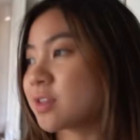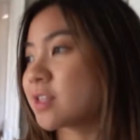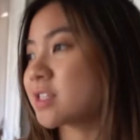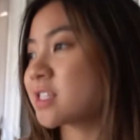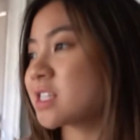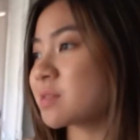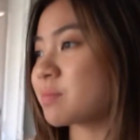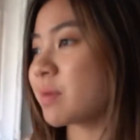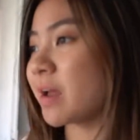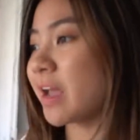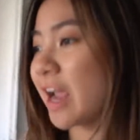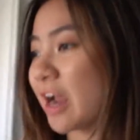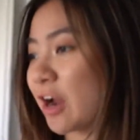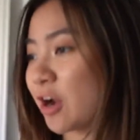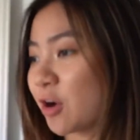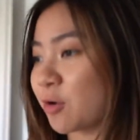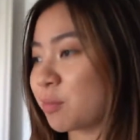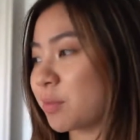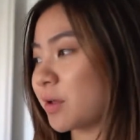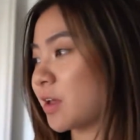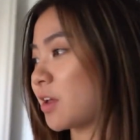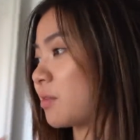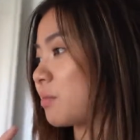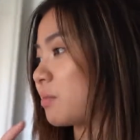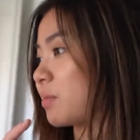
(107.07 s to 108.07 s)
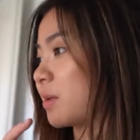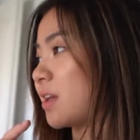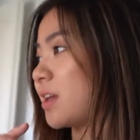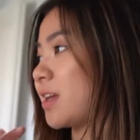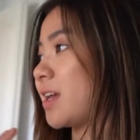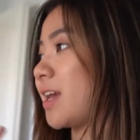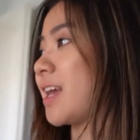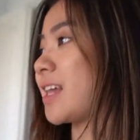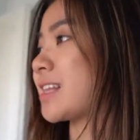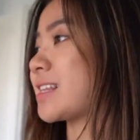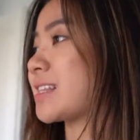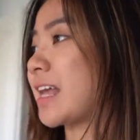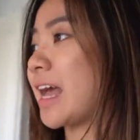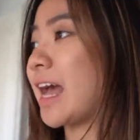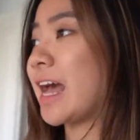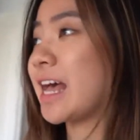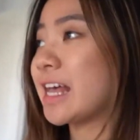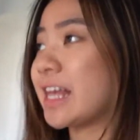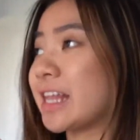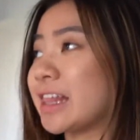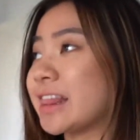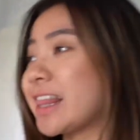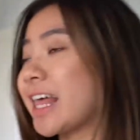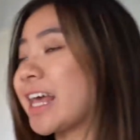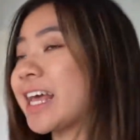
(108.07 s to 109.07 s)
This is my Airbnb. It's
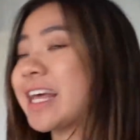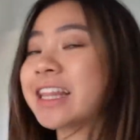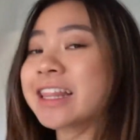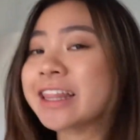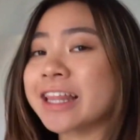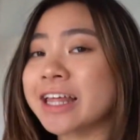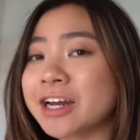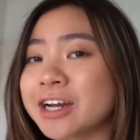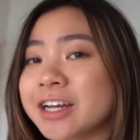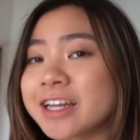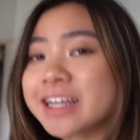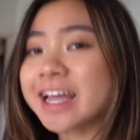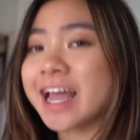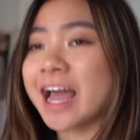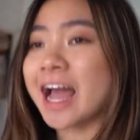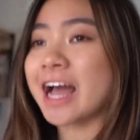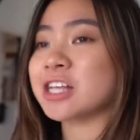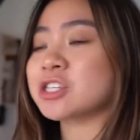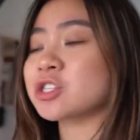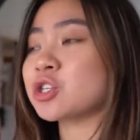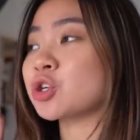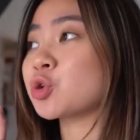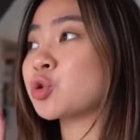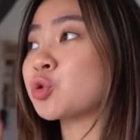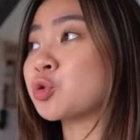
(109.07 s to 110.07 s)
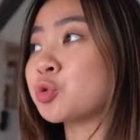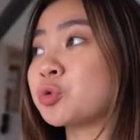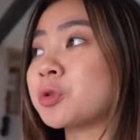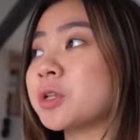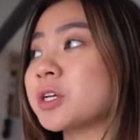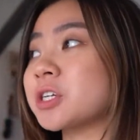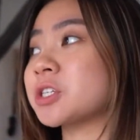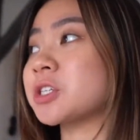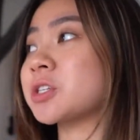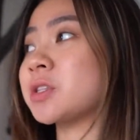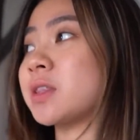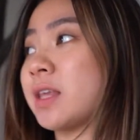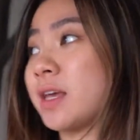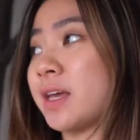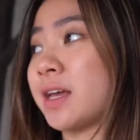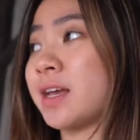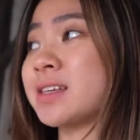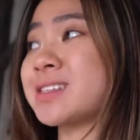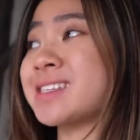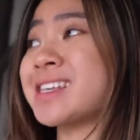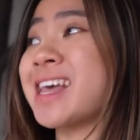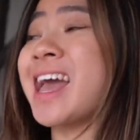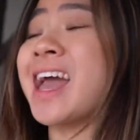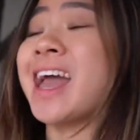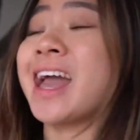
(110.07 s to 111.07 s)
at, like, literally has the coolest
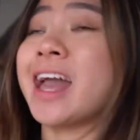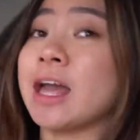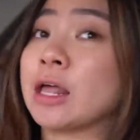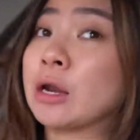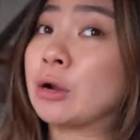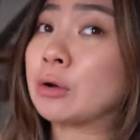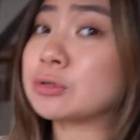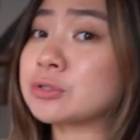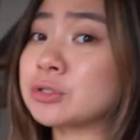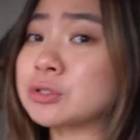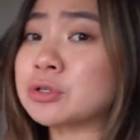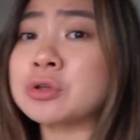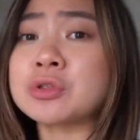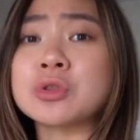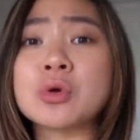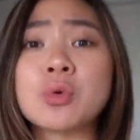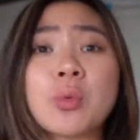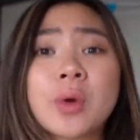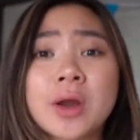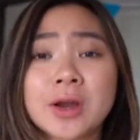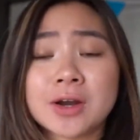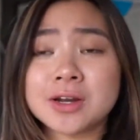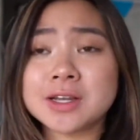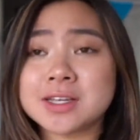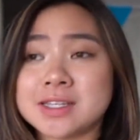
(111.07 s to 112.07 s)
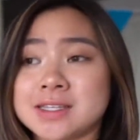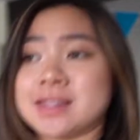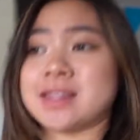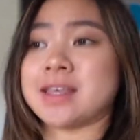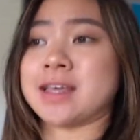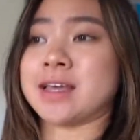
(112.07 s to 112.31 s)
things and also the weirdest